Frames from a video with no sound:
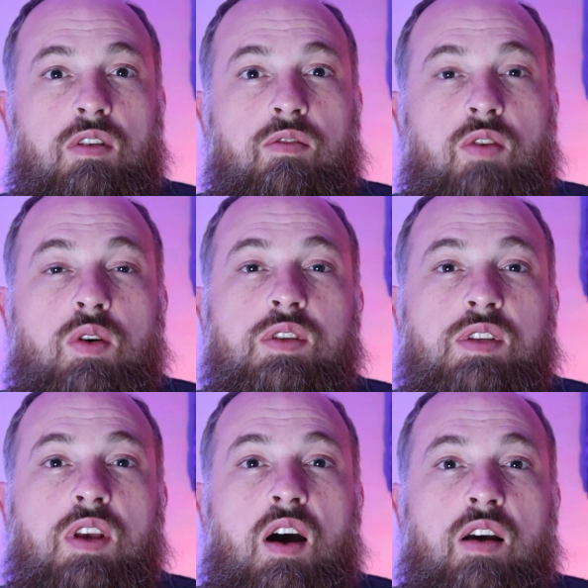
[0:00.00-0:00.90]

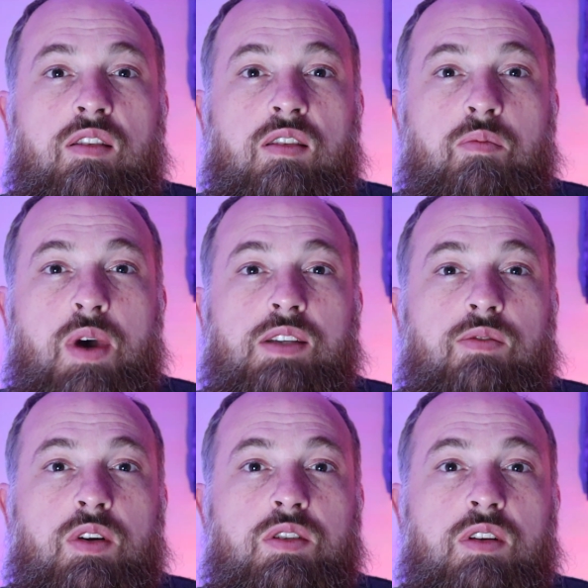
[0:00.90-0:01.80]
Focusing on the best
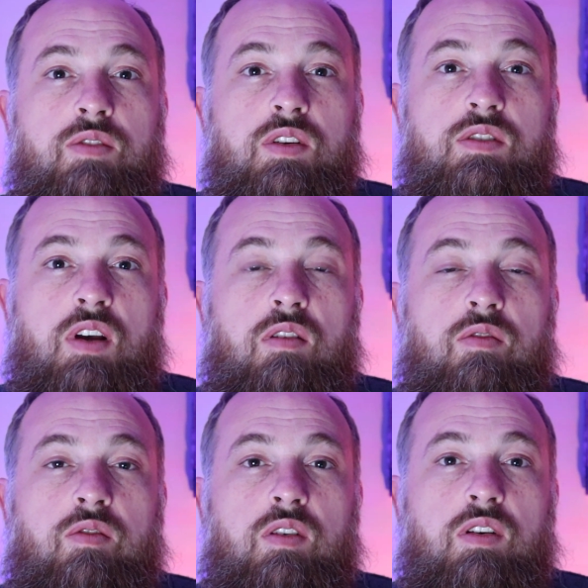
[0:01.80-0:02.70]
version of yourself
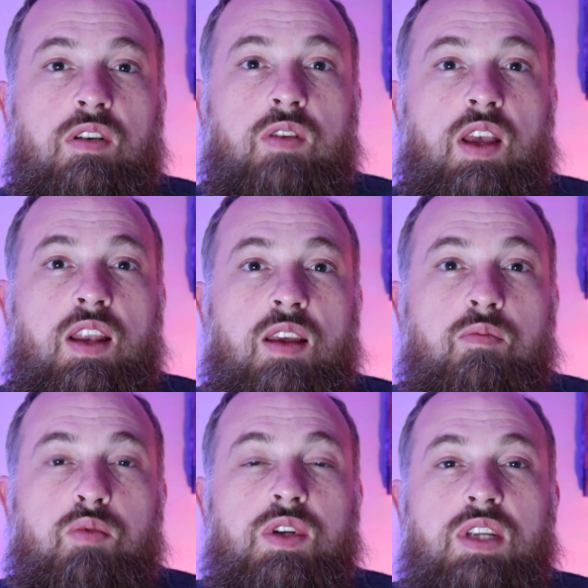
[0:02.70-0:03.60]
and
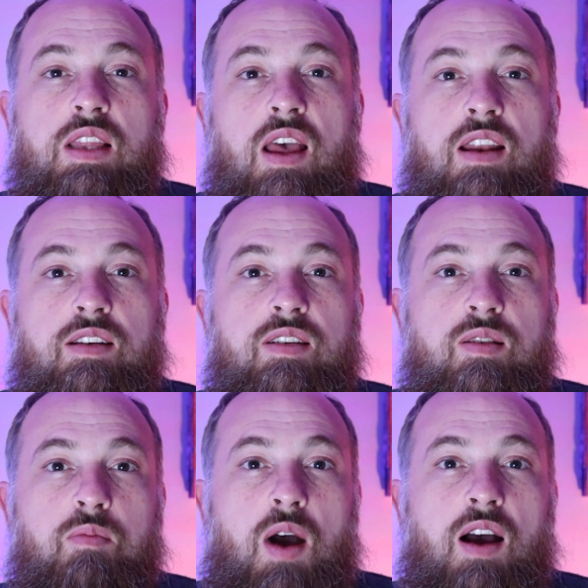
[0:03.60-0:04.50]
imprinting that into
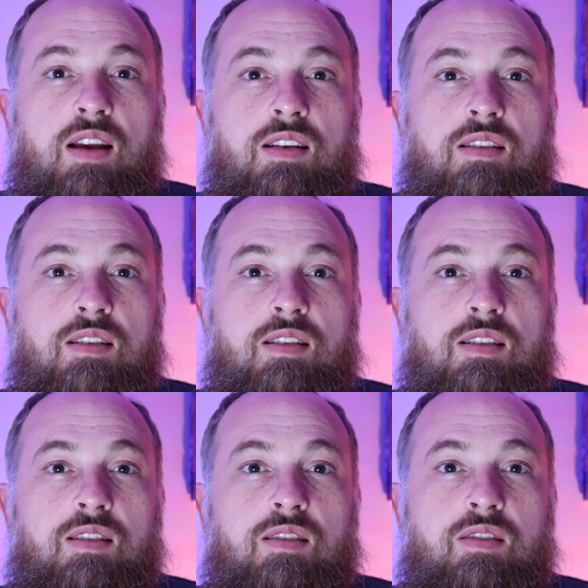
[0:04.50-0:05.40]
your mind,
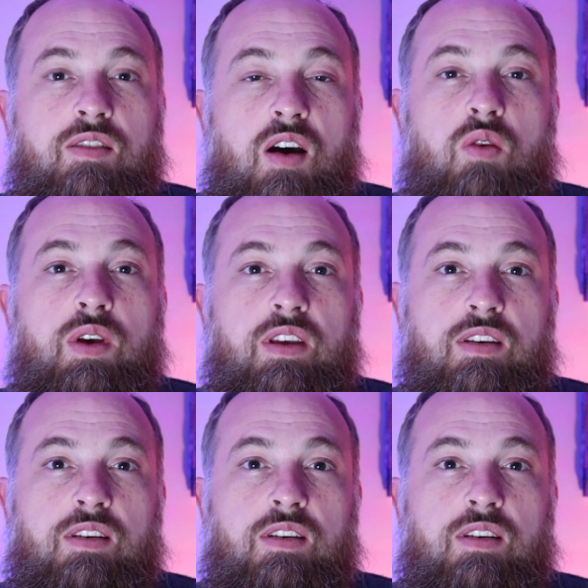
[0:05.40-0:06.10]
knowing